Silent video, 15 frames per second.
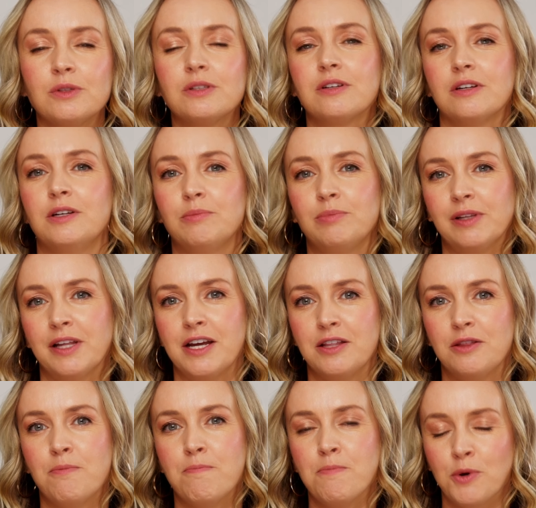was going to play
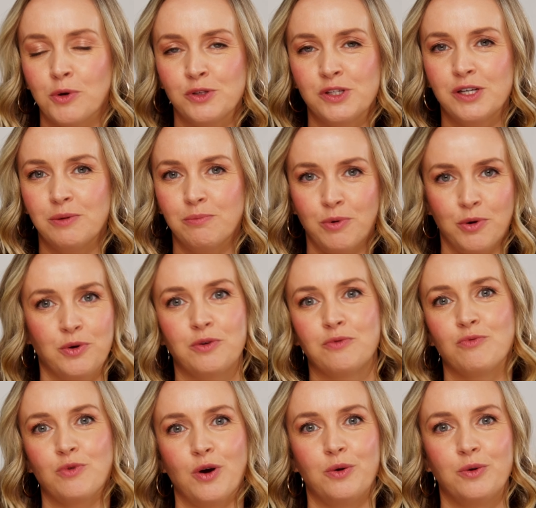the most
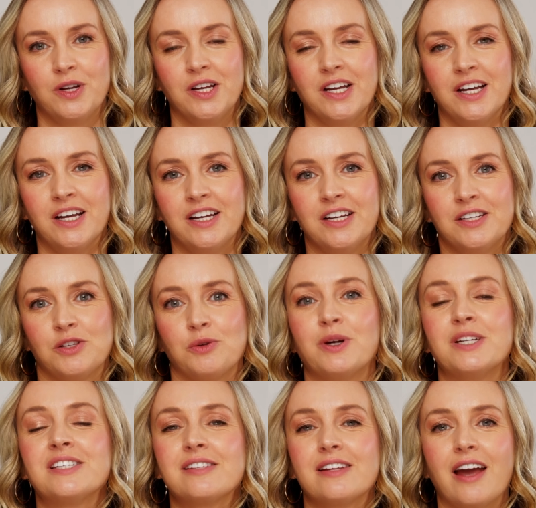important role. So
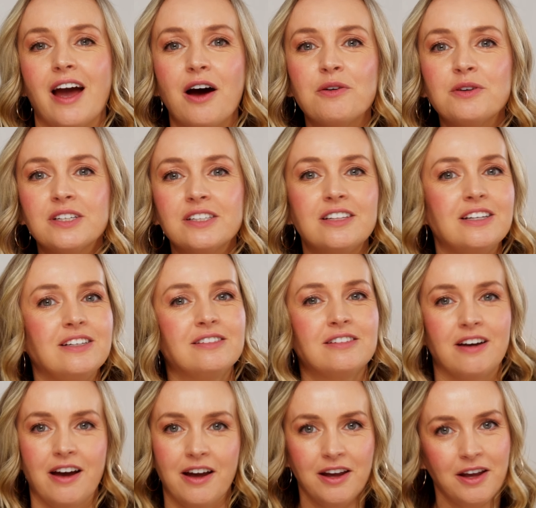I scoured the
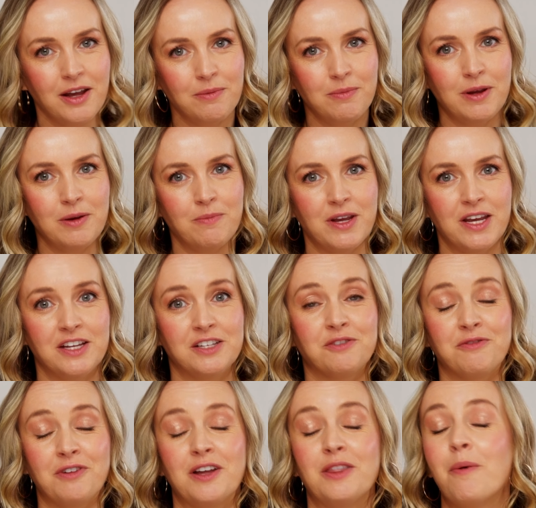entire Airbnb to
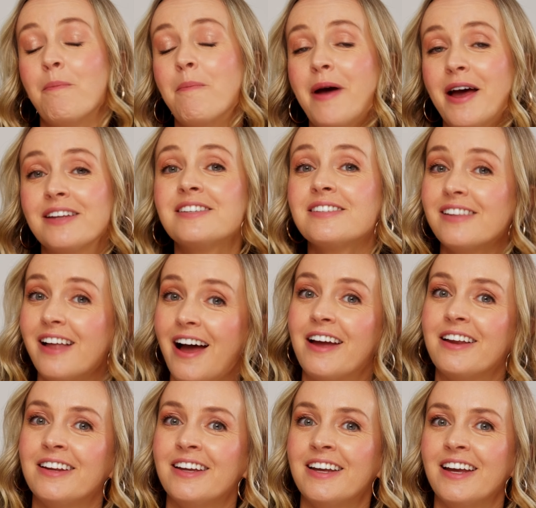find the best
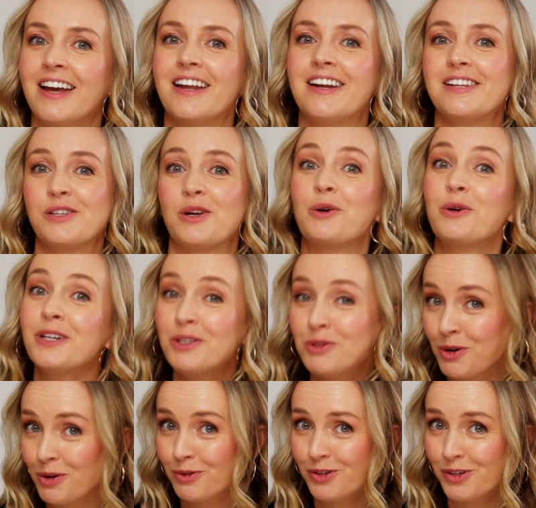light. And as I already
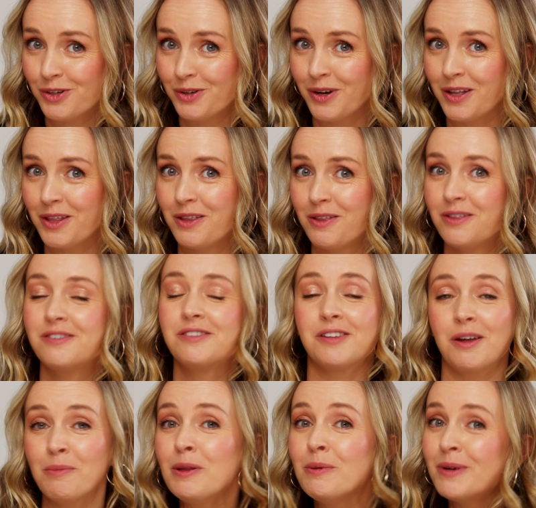told you,
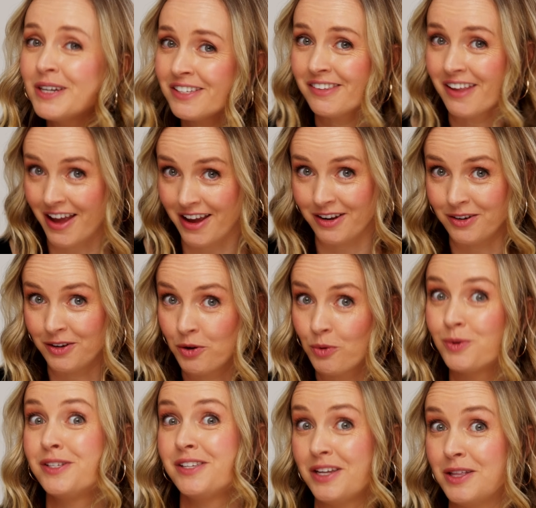some of the best light
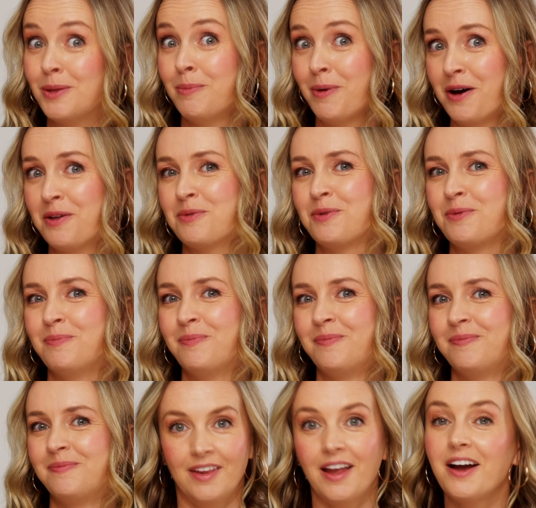was in the bathroom.
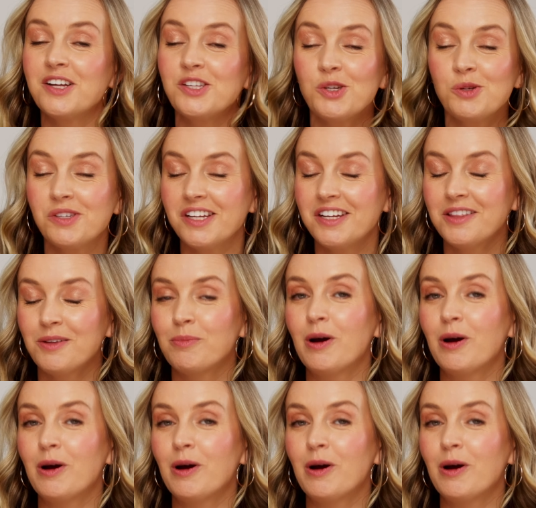Now, as you'll see in the